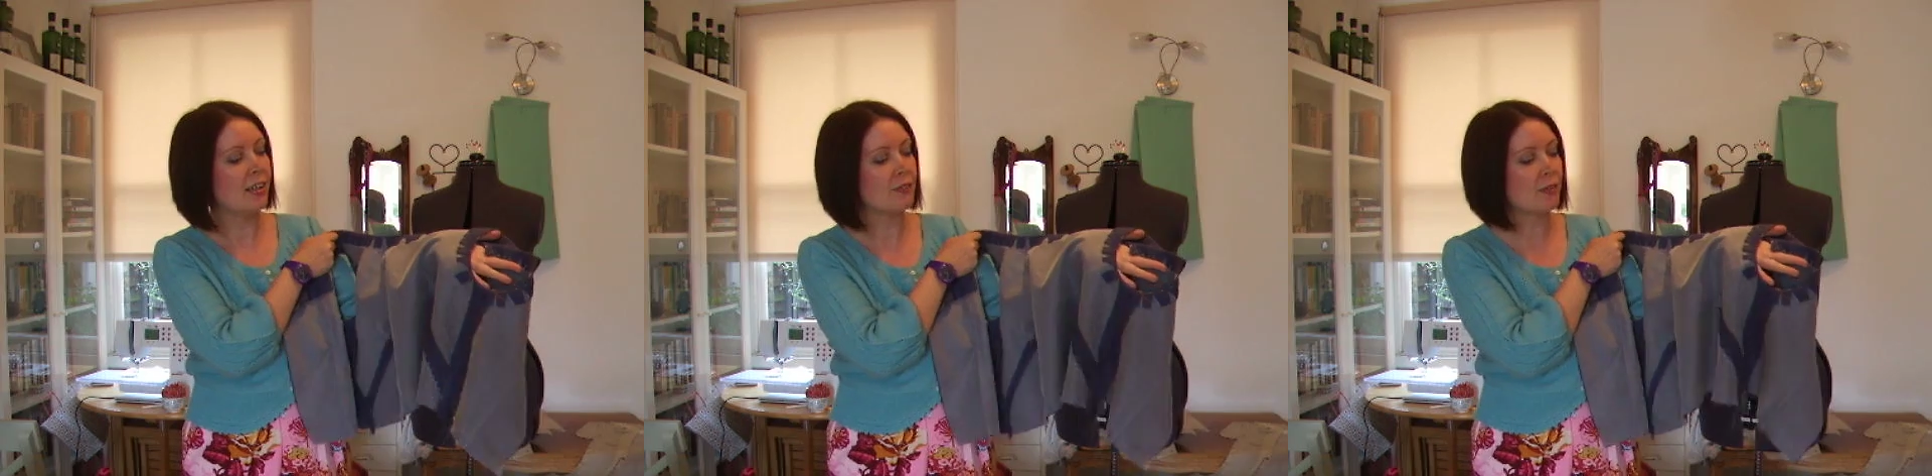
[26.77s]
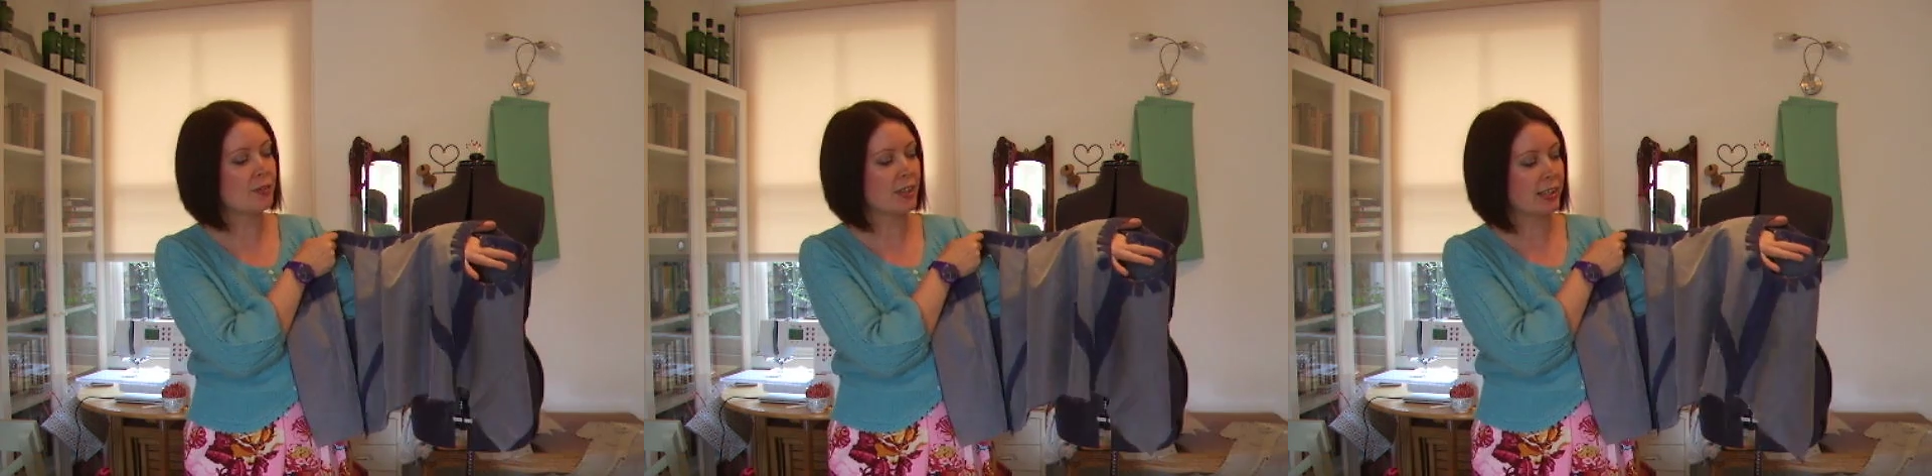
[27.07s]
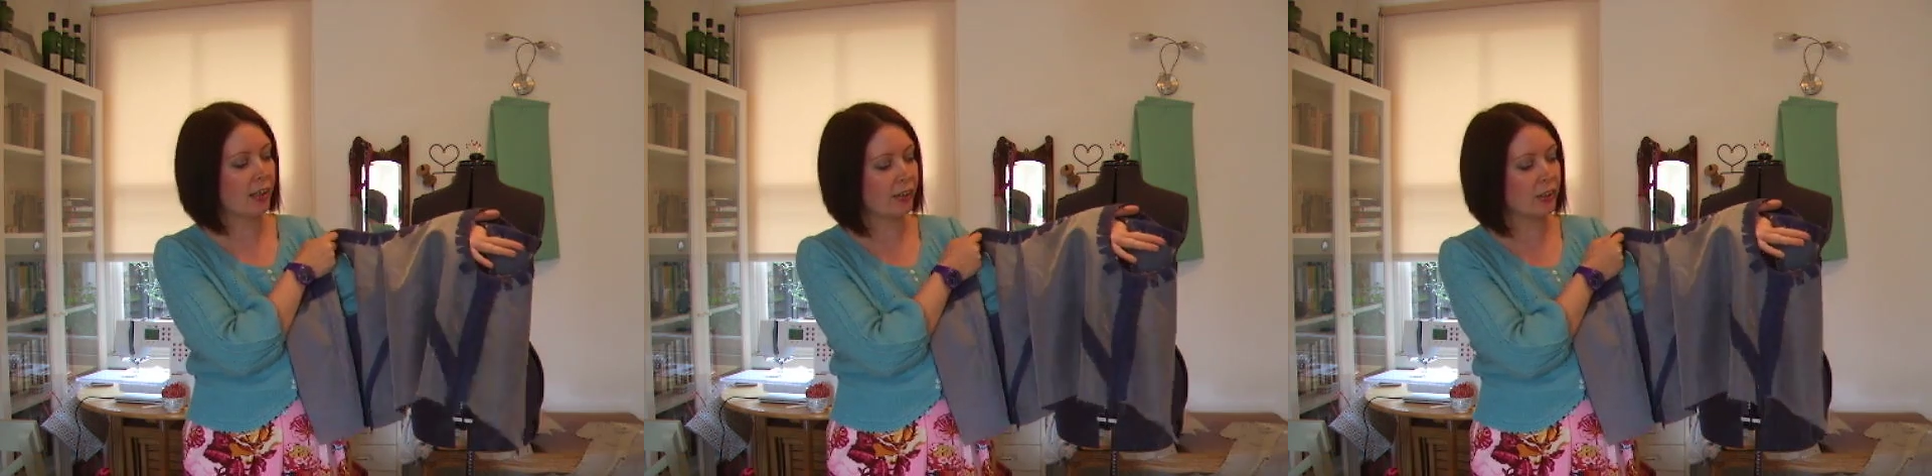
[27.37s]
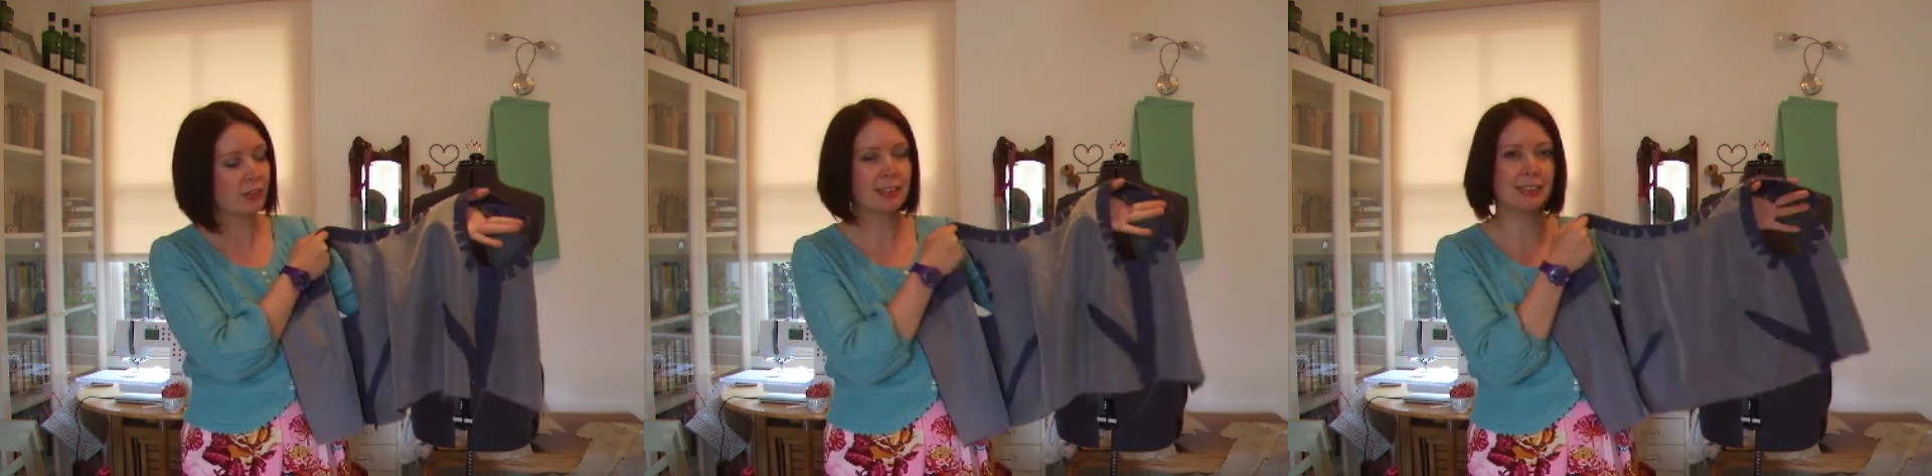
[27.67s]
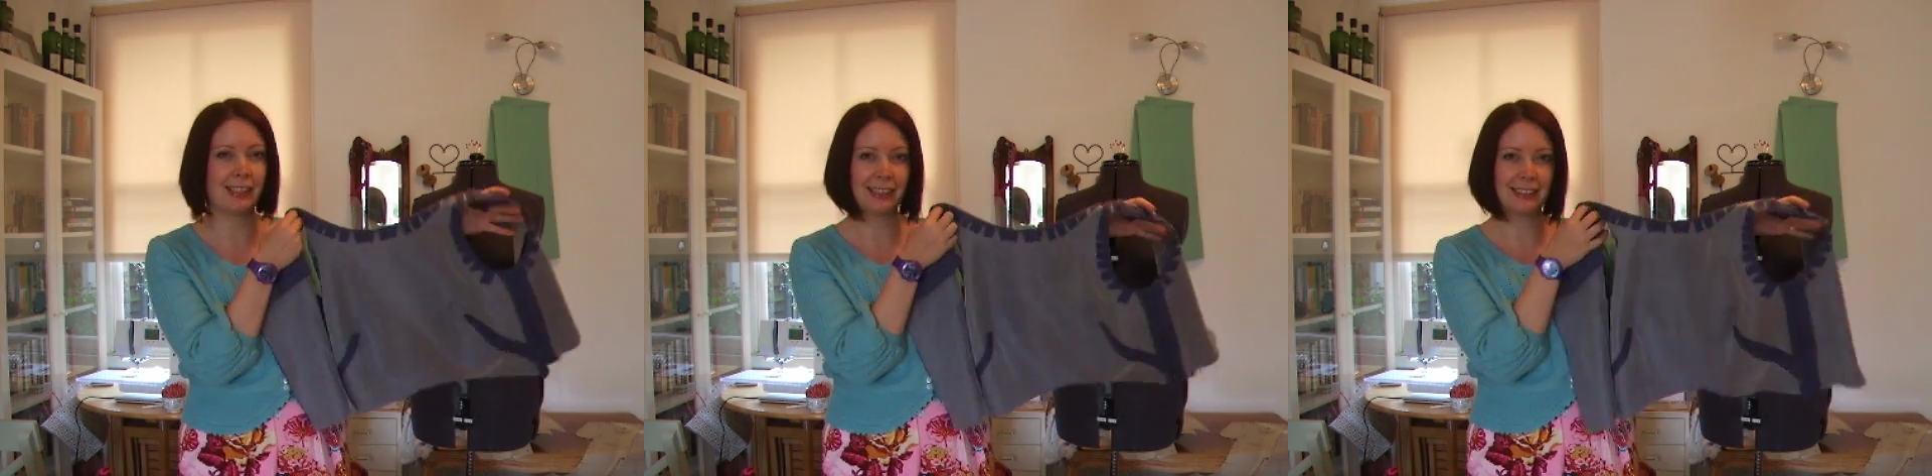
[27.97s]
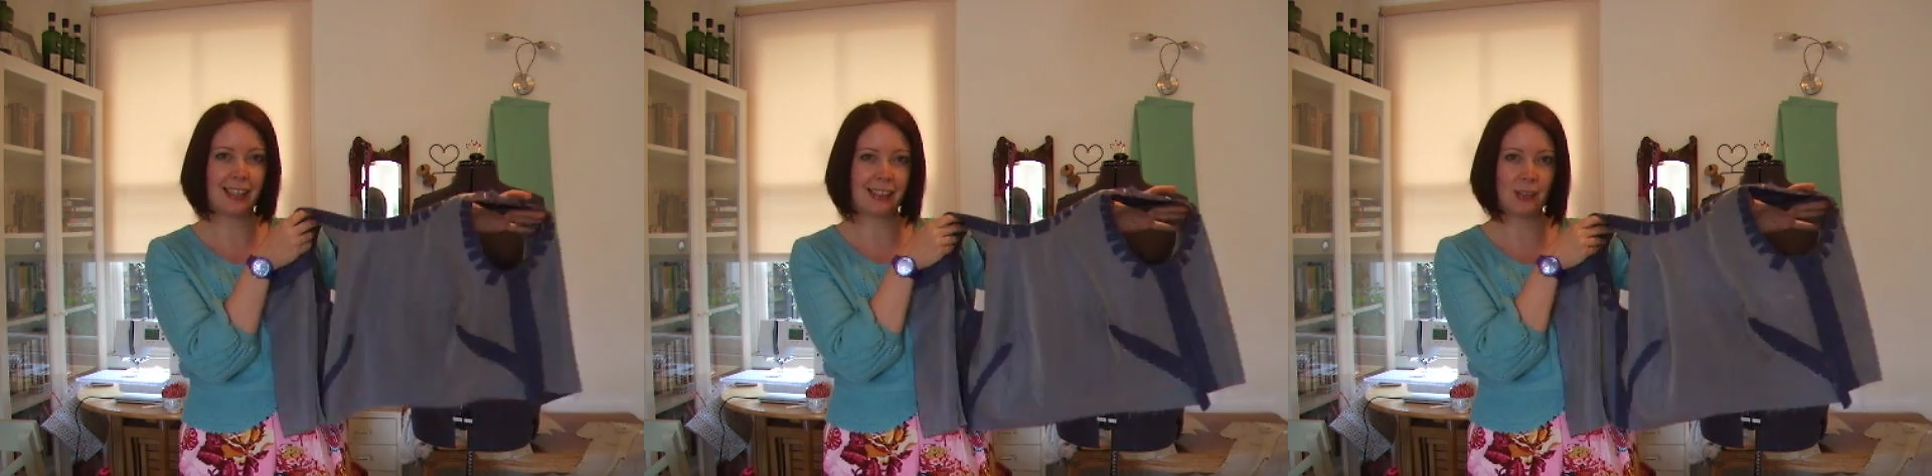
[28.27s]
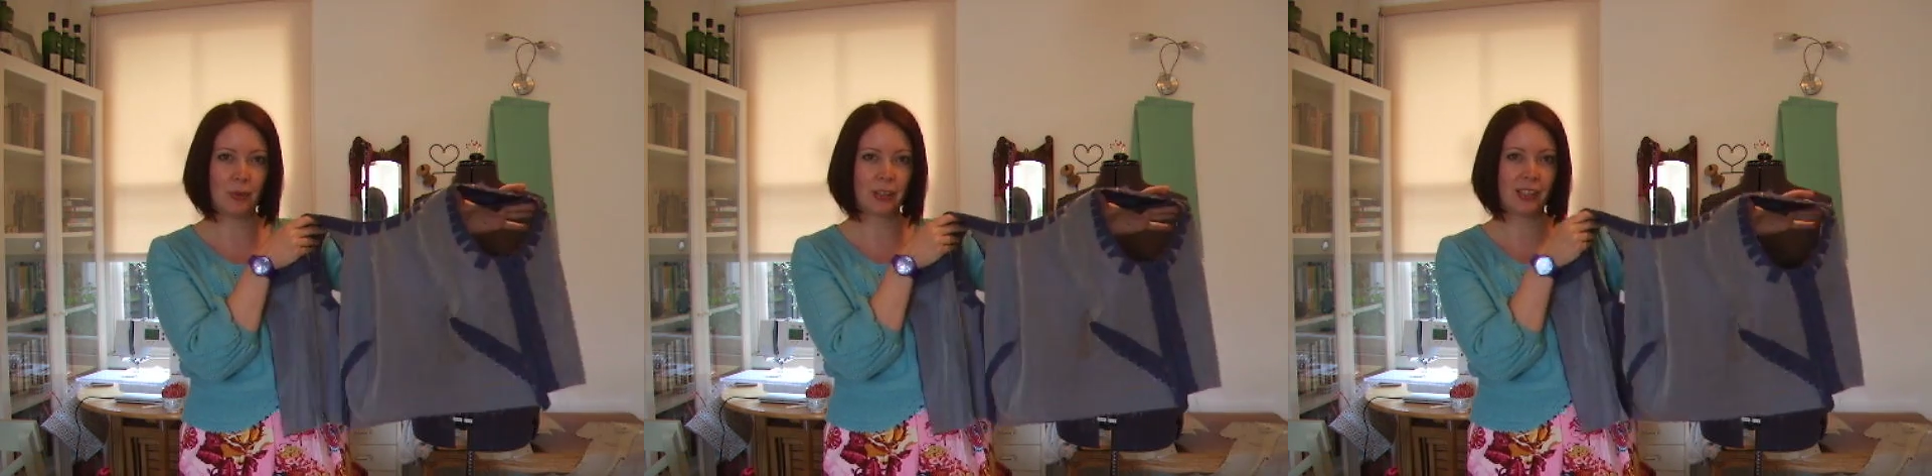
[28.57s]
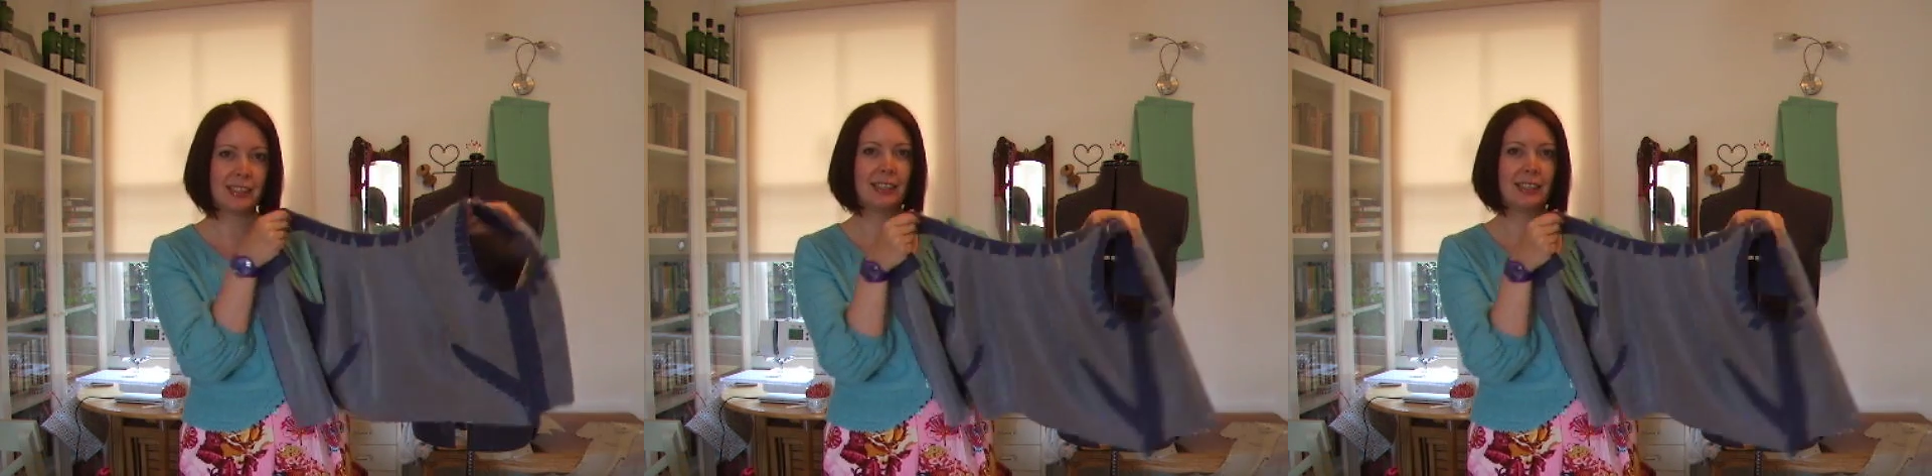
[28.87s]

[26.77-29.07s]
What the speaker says: of everything going on, to see exactly what goes